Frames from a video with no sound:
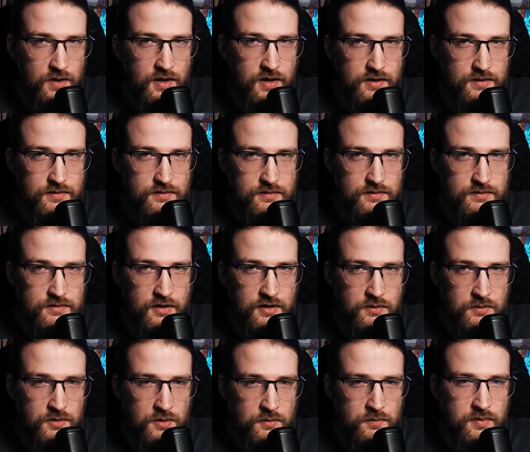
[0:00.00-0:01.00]
Alright,
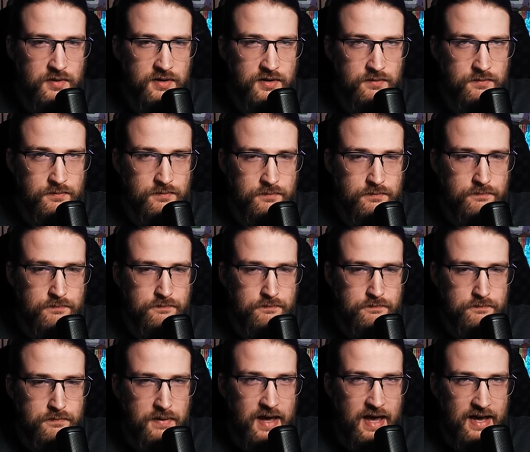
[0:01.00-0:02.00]
sorry, we're opening
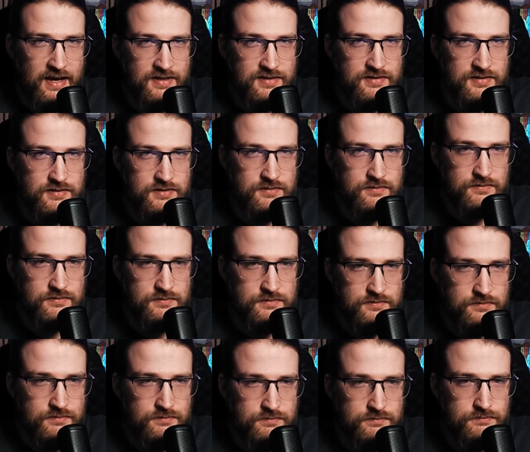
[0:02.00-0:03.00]
packs
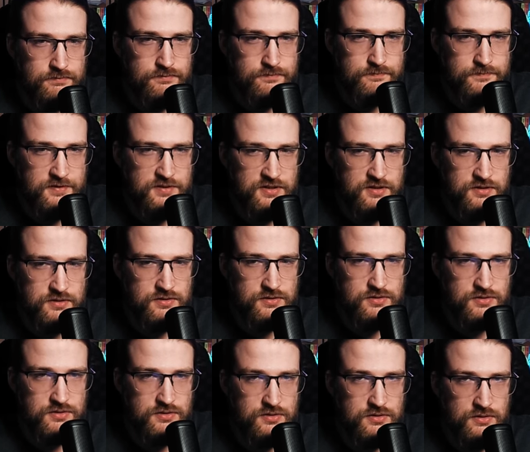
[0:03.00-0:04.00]
and
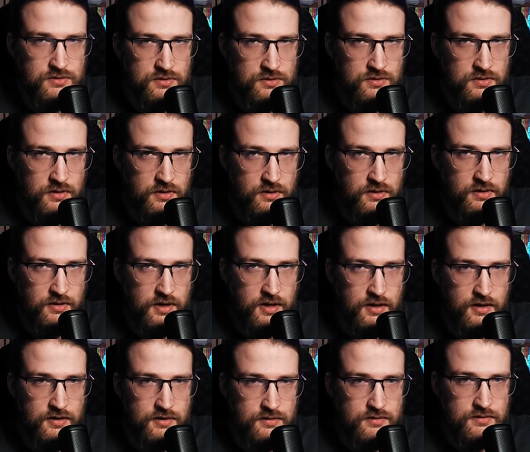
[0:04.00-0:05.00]

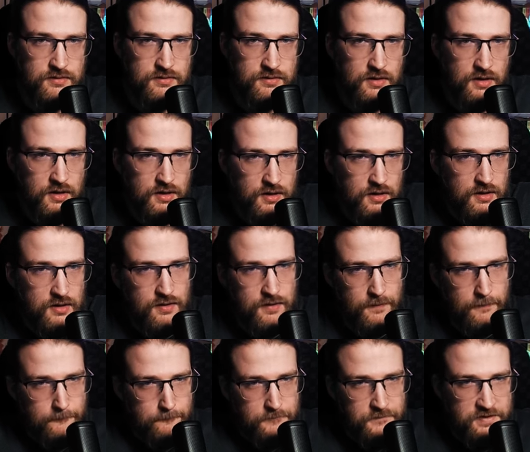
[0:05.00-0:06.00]
looking at
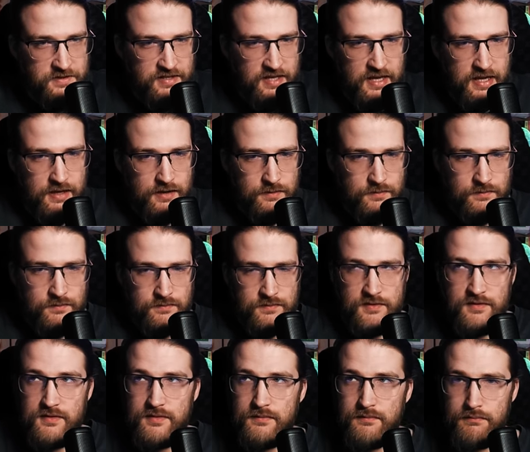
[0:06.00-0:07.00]

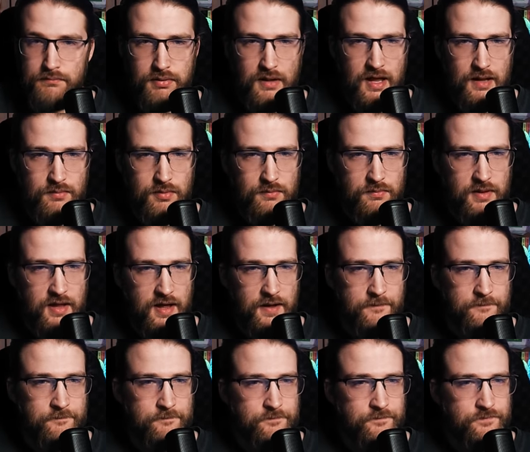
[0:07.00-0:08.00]
teams and blah, blah, blah.